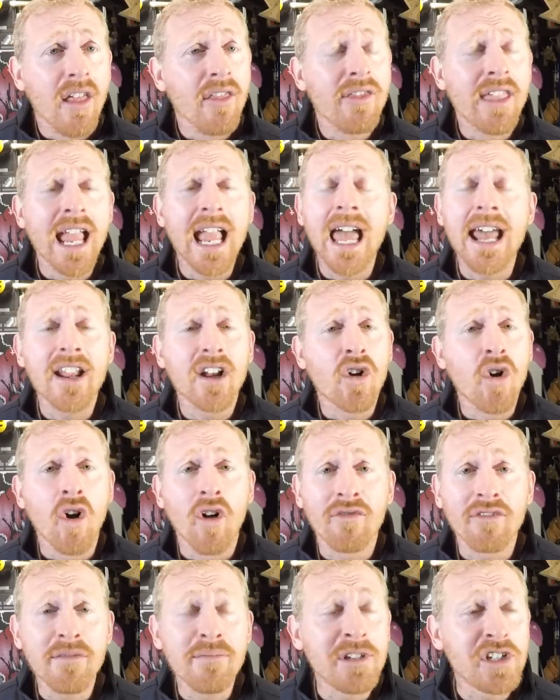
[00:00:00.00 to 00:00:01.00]
They had a
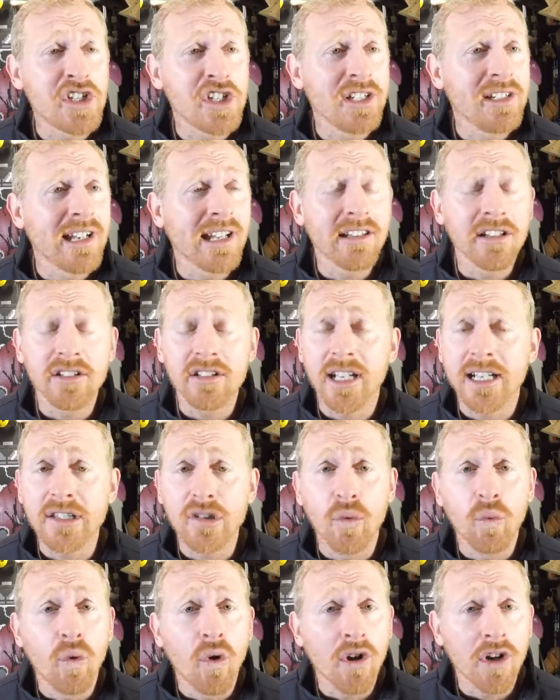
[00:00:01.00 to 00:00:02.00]
coffee machine that looked like
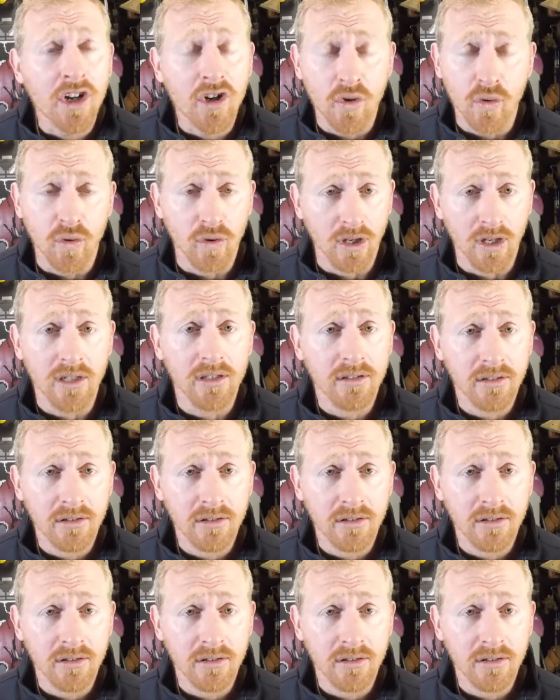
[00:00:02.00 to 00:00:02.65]
the water cooler.